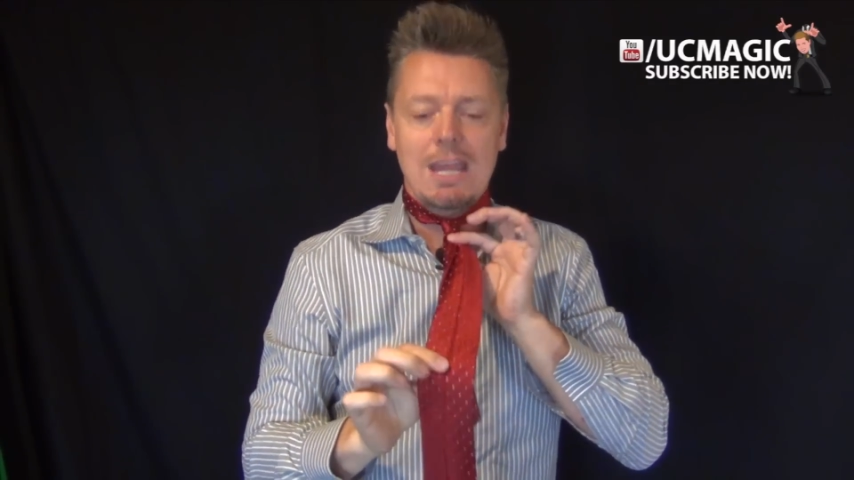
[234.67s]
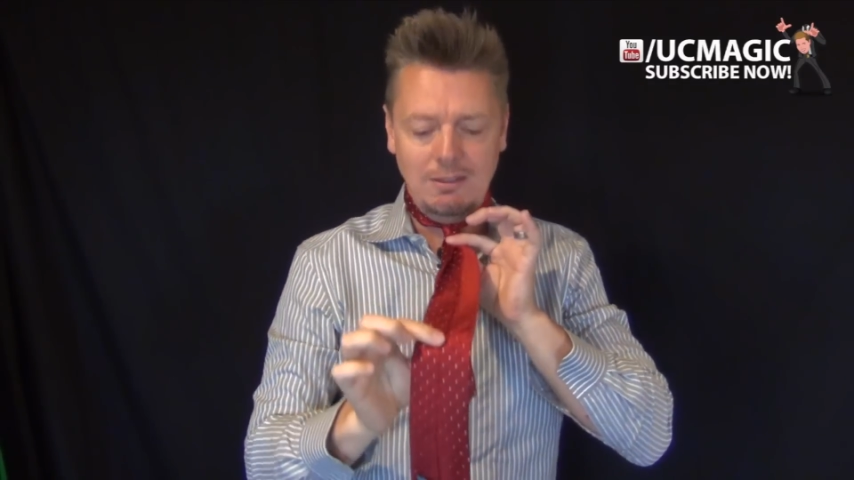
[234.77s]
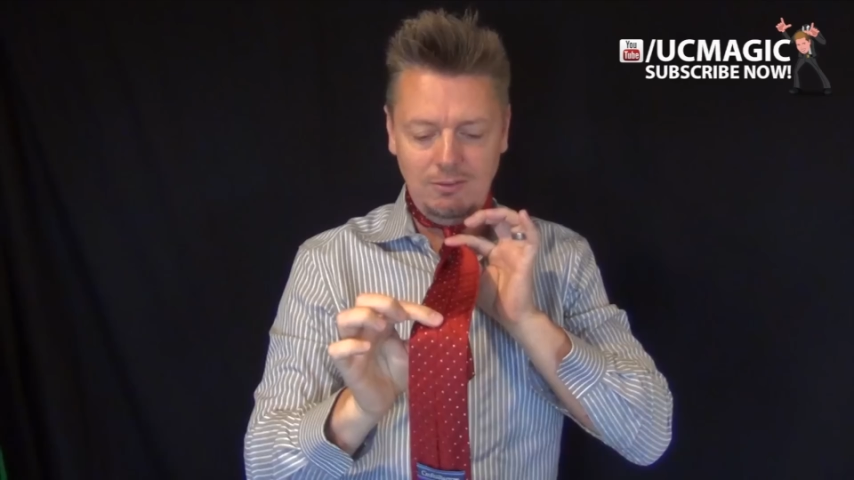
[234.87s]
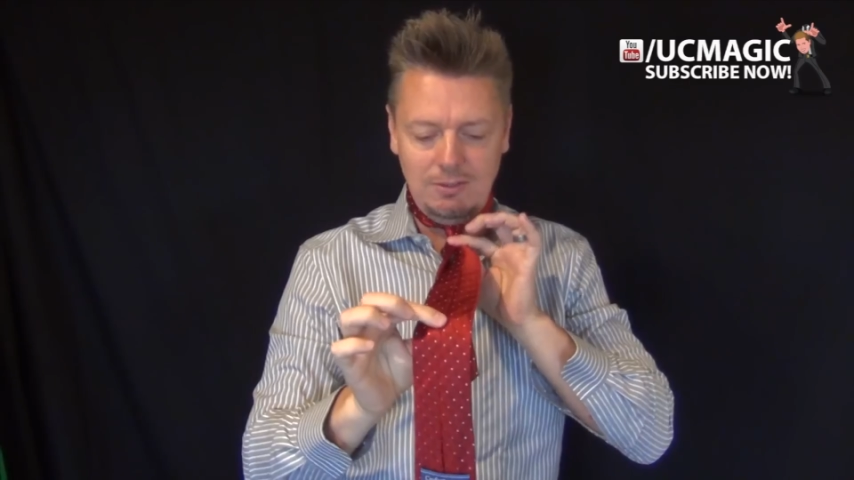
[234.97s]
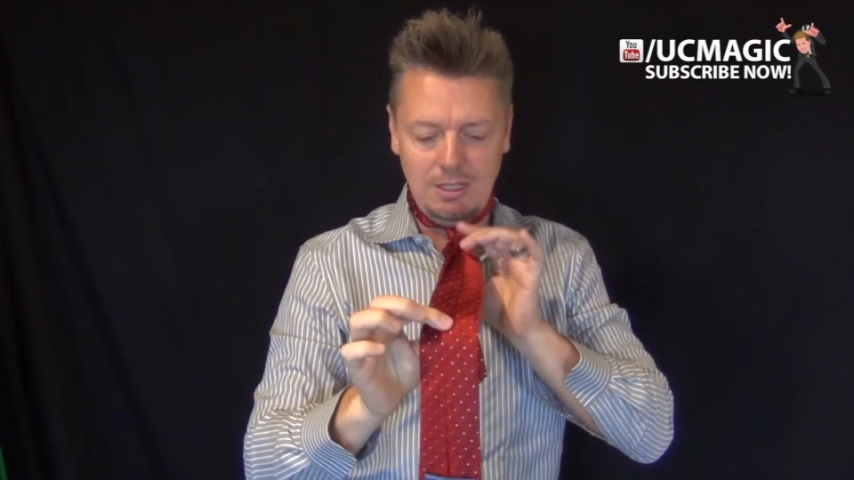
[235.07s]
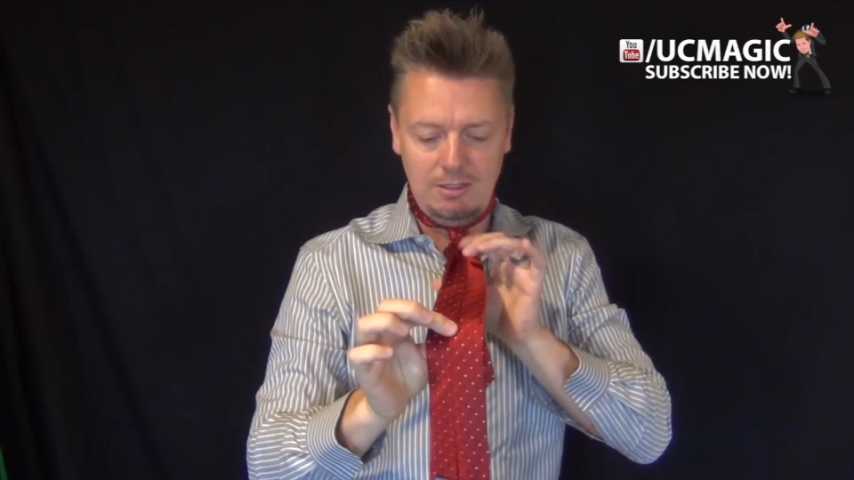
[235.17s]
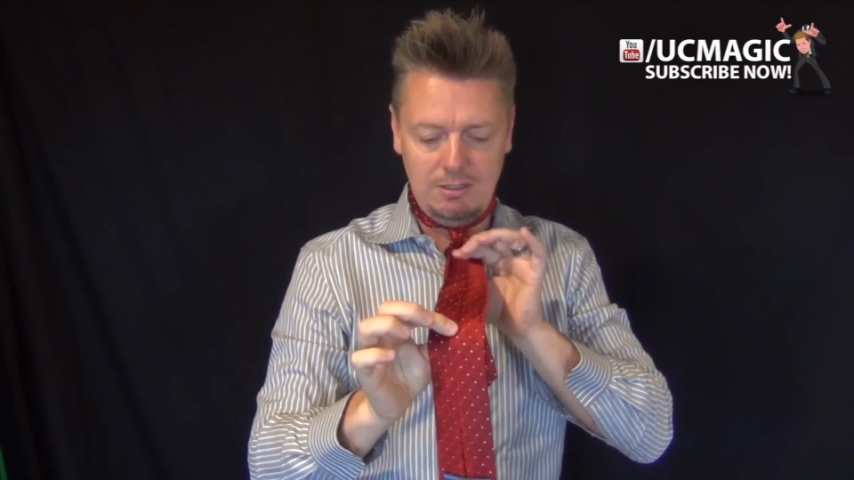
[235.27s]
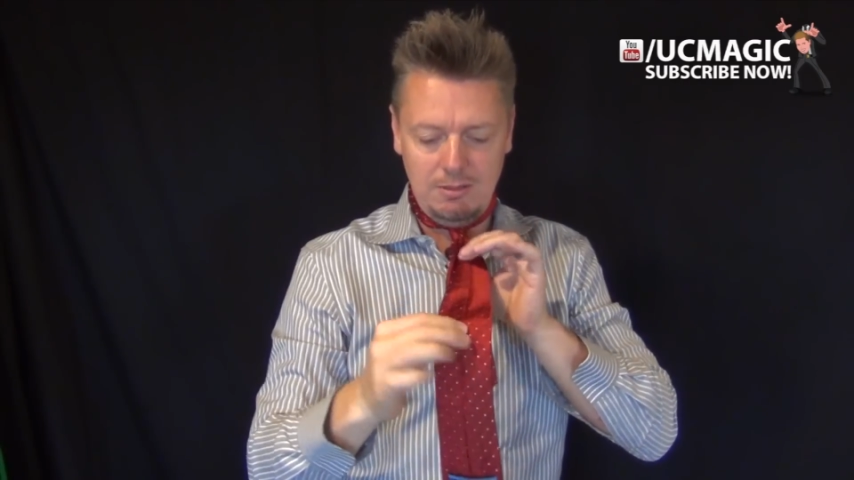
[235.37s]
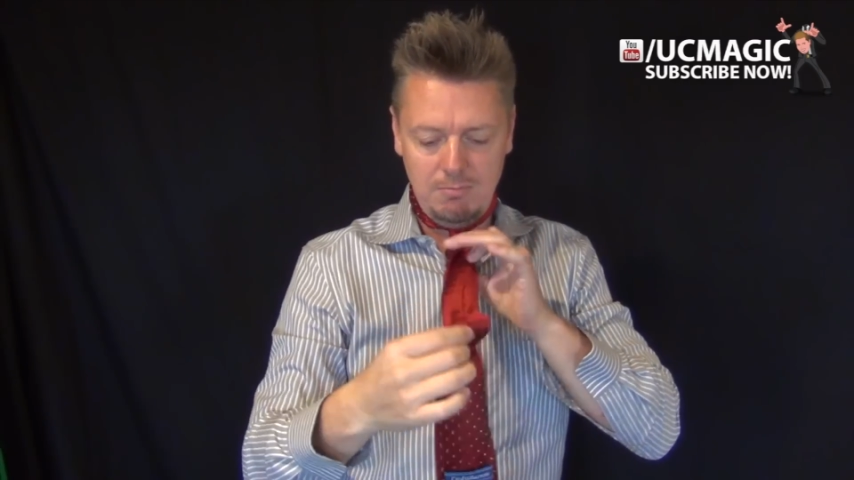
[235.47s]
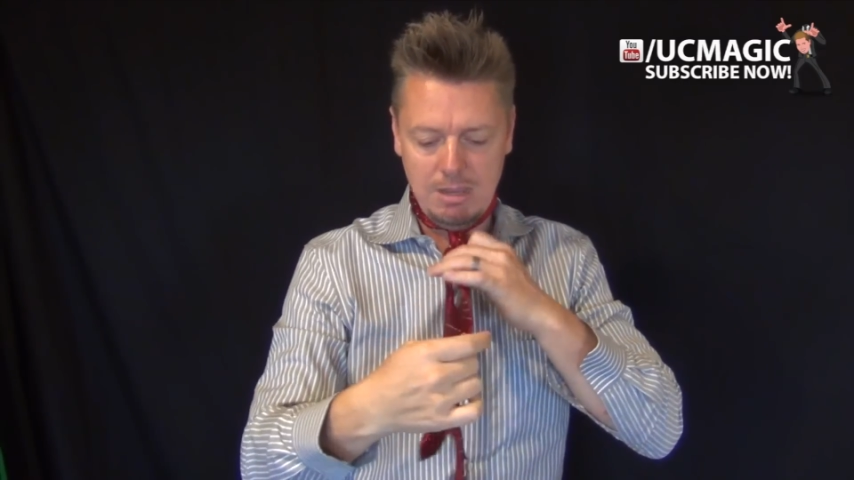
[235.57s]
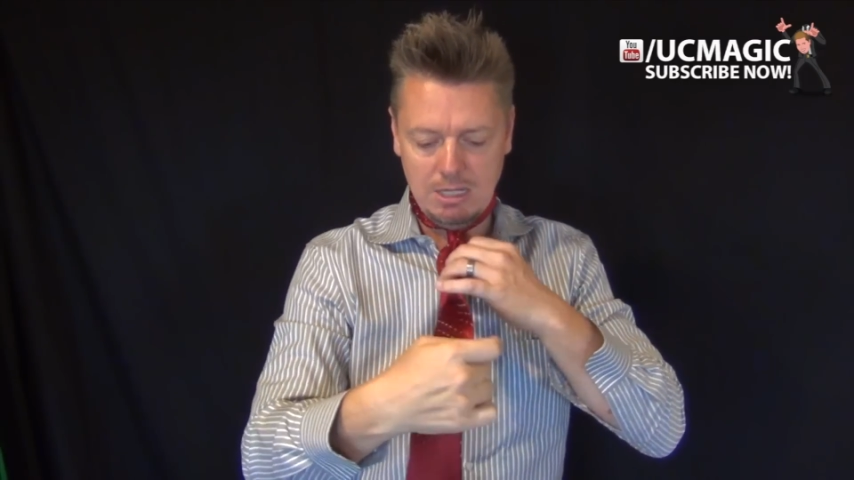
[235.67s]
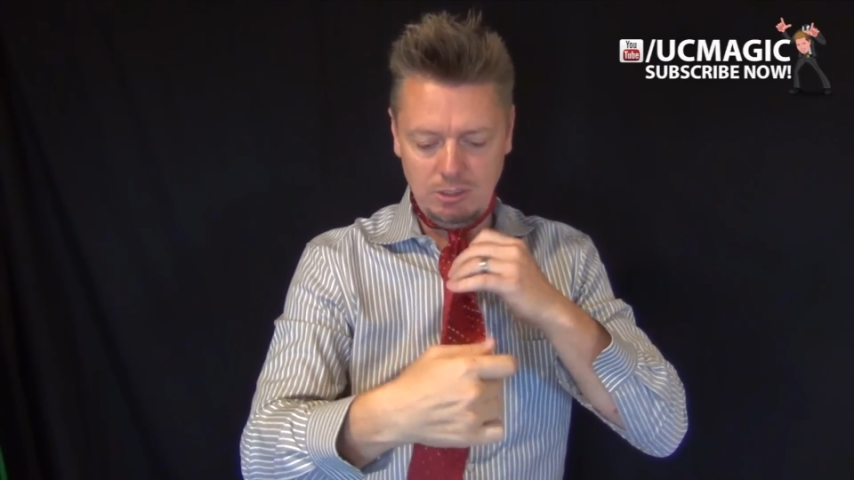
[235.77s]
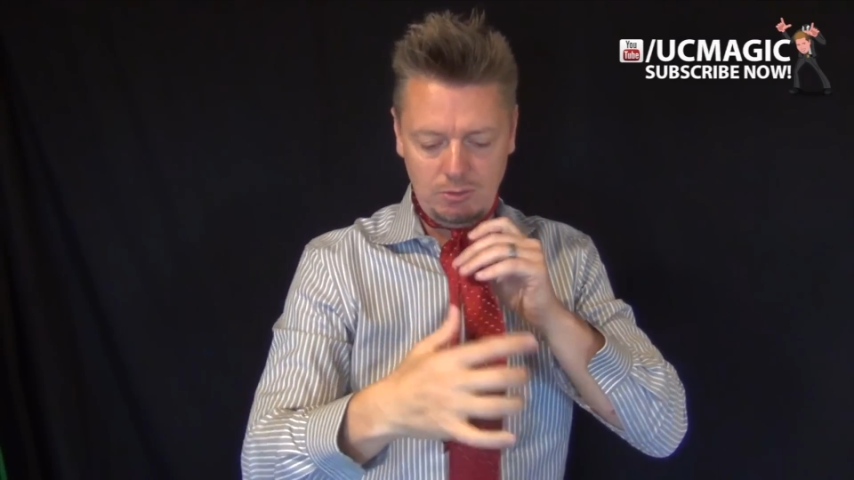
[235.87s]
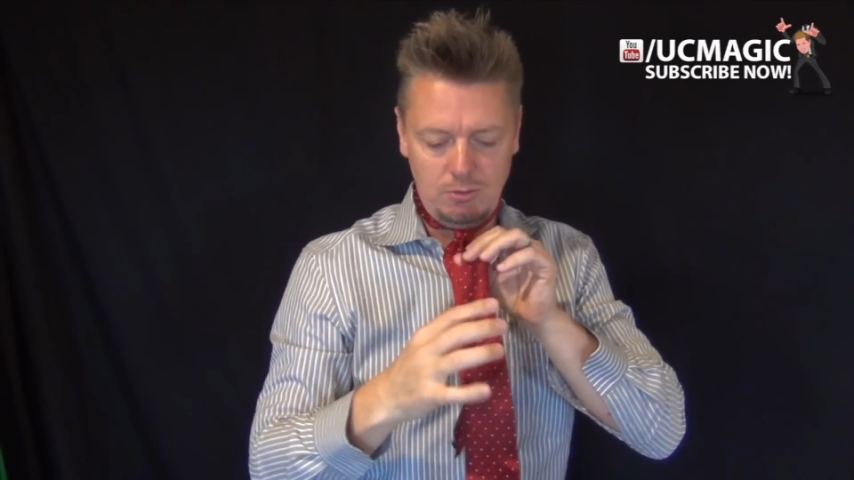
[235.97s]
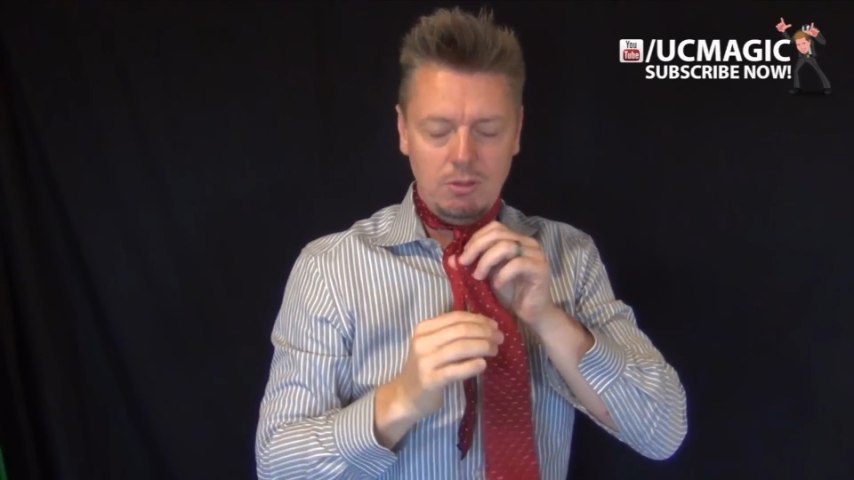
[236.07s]
instant
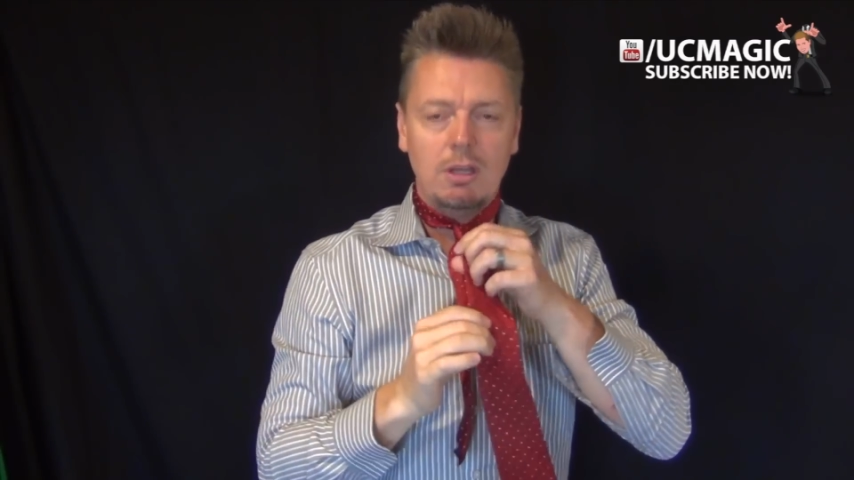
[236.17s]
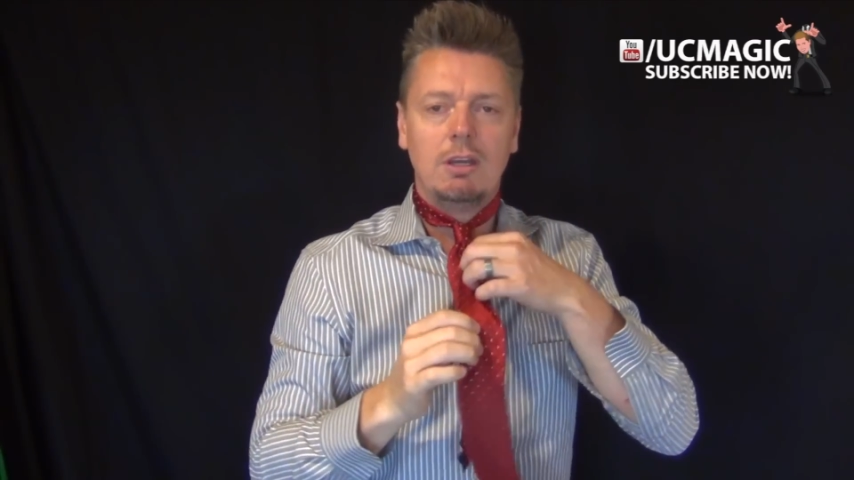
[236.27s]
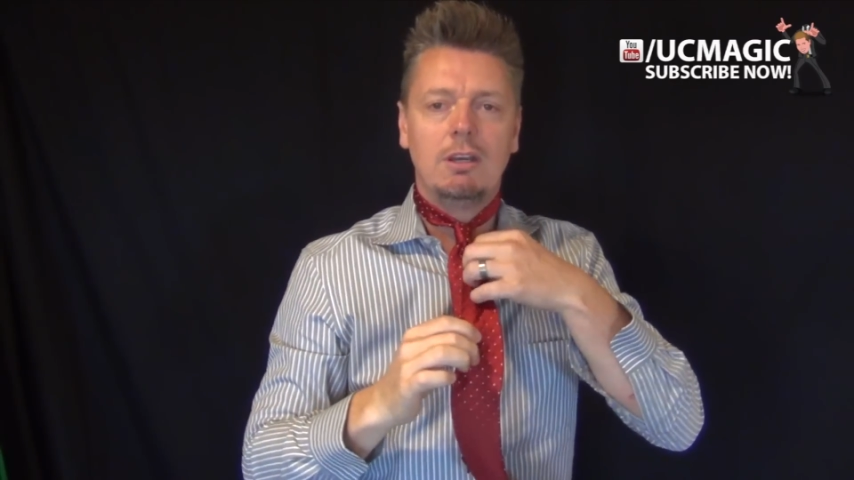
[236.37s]
magical